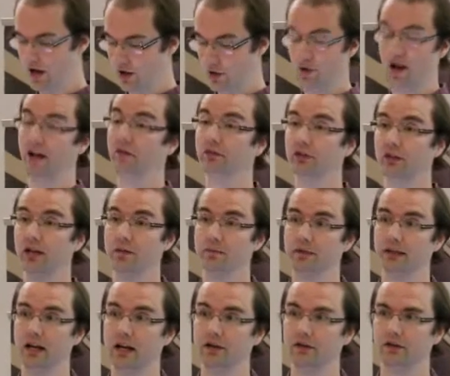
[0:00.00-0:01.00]
who have to come
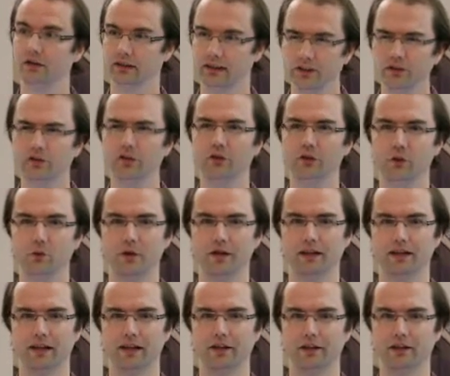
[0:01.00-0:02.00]
together, listen to one
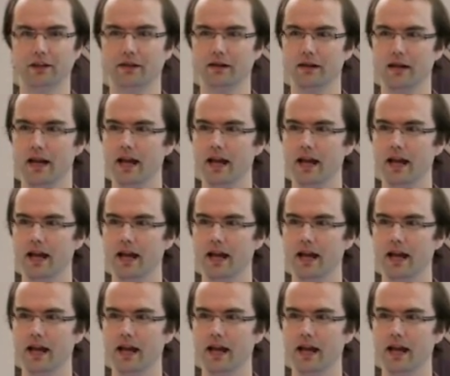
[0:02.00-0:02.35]
another,